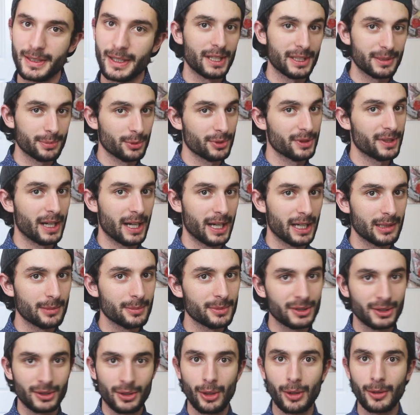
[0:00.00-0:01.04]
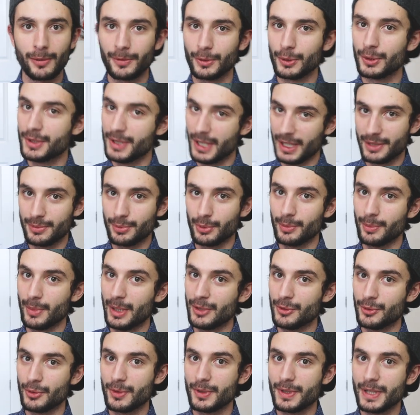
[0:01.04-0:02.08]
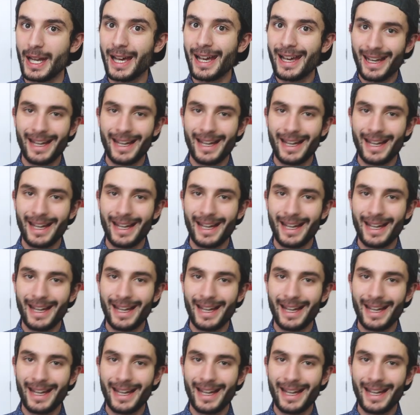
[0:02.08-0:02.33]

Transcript: Desperate times call for desperate measures.